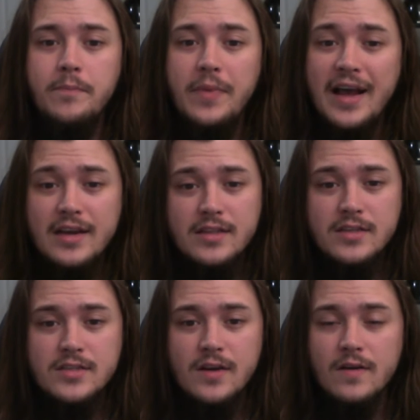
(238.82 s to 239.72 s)
back at the
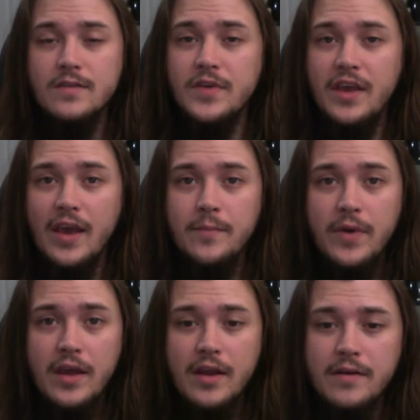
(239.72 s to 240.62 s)
start of the
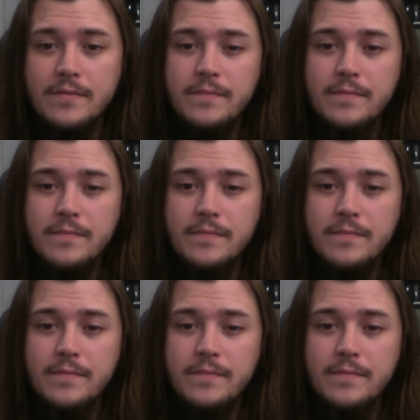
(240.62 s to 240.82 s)
campaign.